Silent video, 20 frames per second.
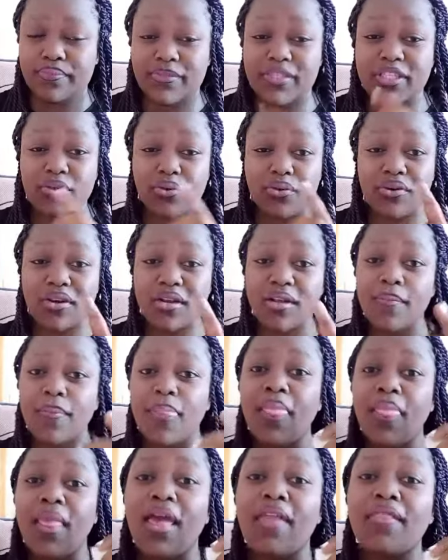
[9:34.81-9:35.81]
sorry,
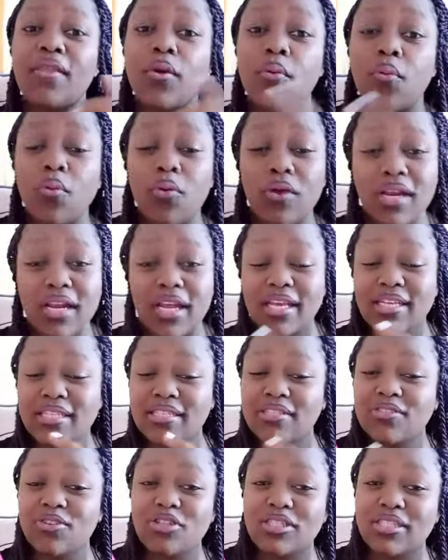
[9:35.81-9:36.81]
the wound
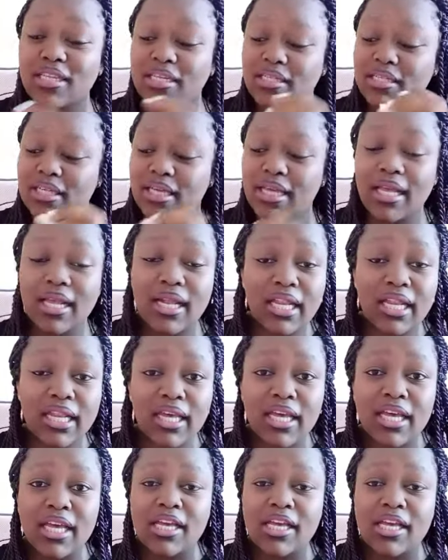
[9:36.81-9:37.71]
is not yet healed.